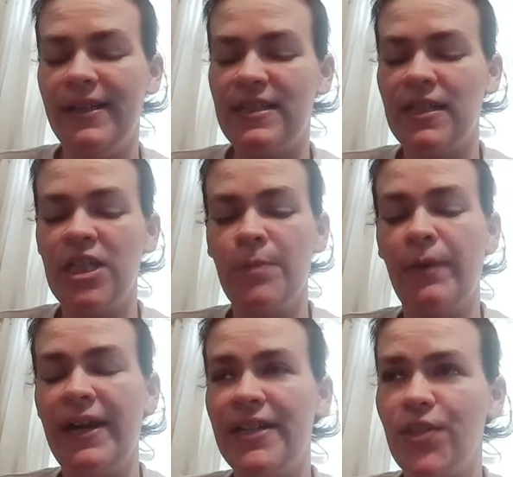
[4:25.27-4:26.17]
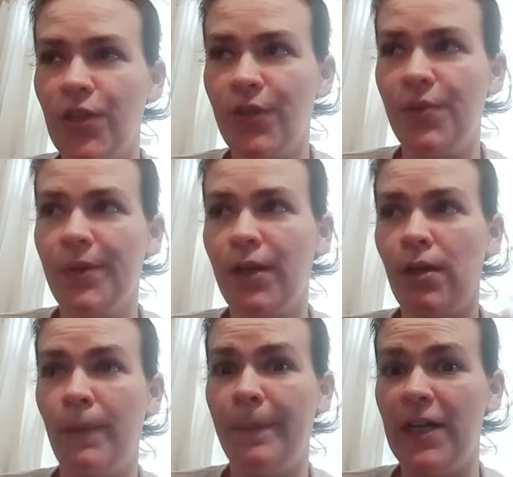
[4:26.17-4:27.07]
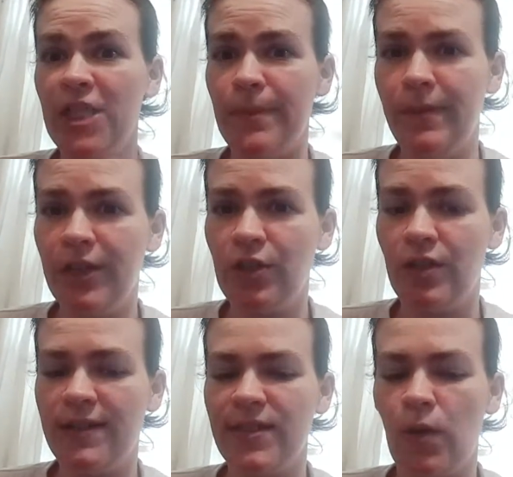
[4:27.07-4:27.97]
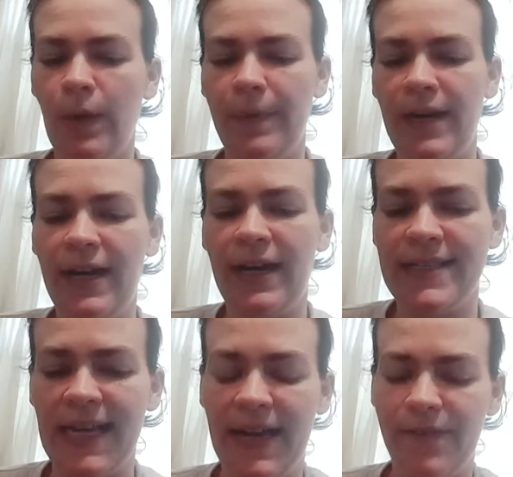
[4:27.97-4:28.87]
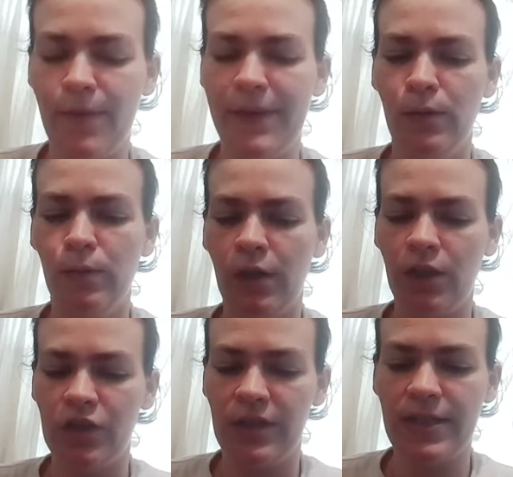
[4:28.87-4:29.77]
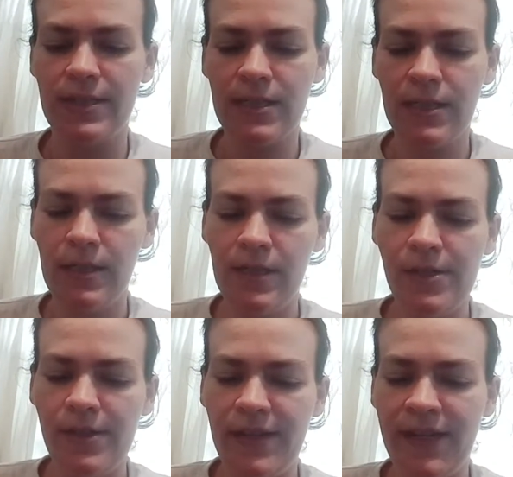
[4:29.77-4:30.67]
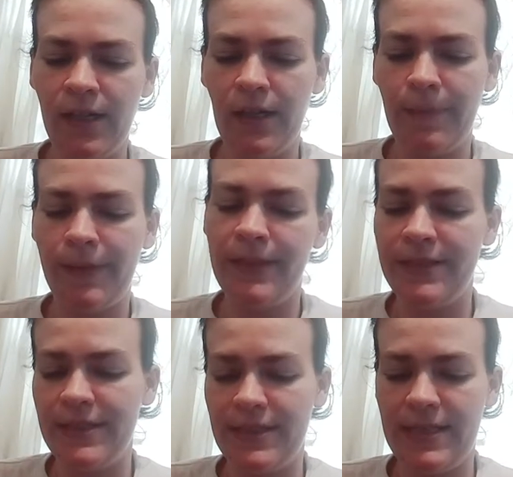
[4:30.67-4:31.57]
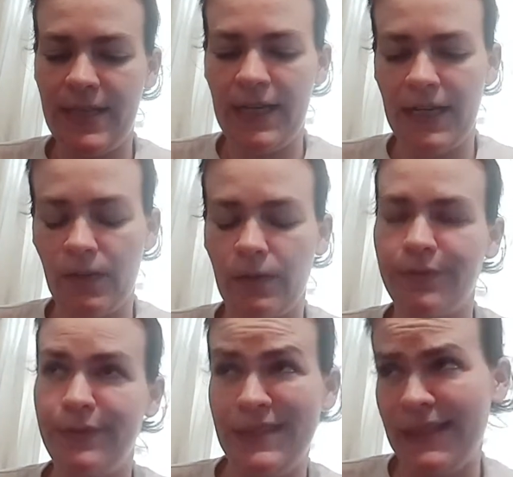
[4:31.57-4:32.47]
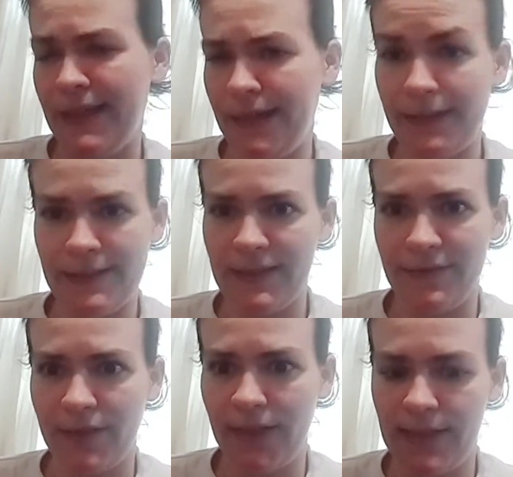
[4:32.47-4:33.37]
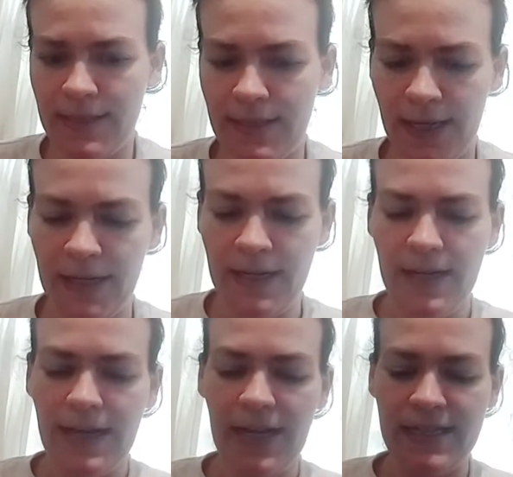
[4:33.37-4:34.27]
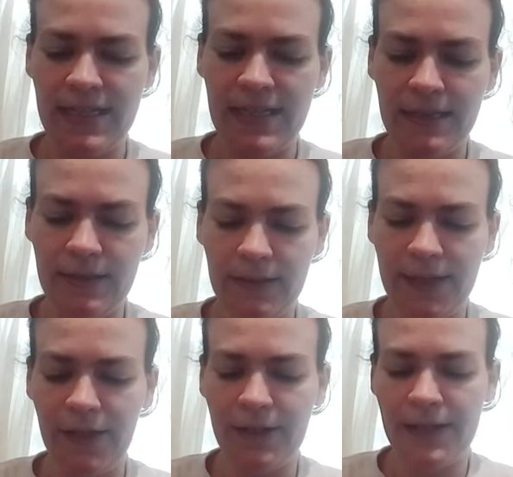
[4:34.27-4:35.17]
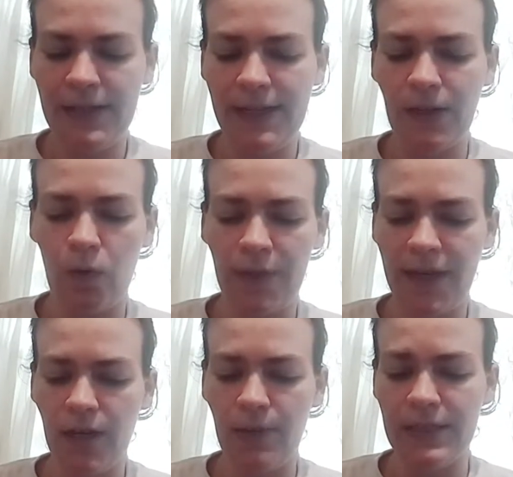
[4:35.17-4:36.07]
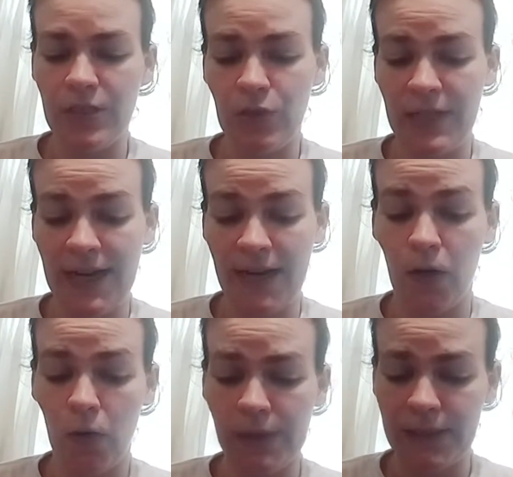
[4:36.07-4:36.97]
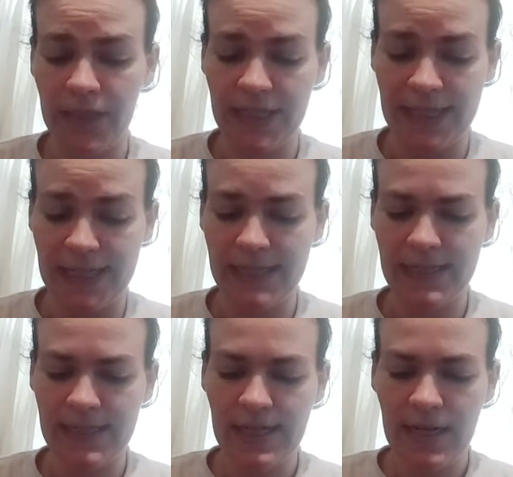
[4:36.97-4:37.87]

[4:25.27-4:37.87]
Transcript: It's lunch break, so you'll hear a bunch of big trucks going by because they have their big work trucks. They come into the city, this isn't really a city, and just here to eat, or they go into town to eat.